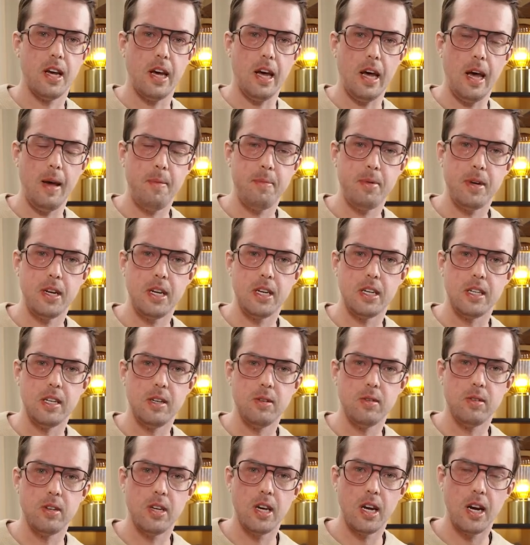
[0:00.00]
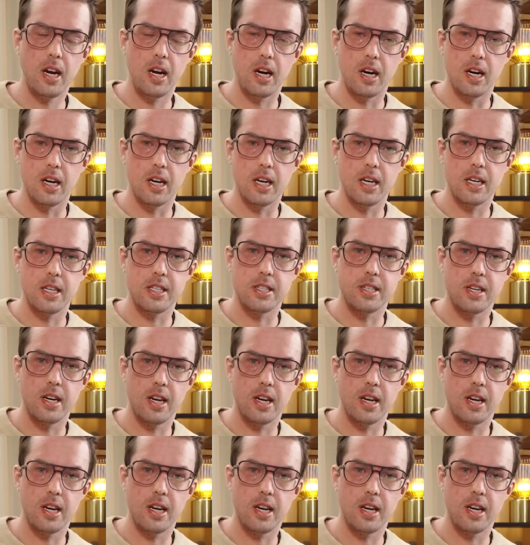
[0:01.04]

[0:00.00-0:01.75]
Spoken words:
Happy New Year. It's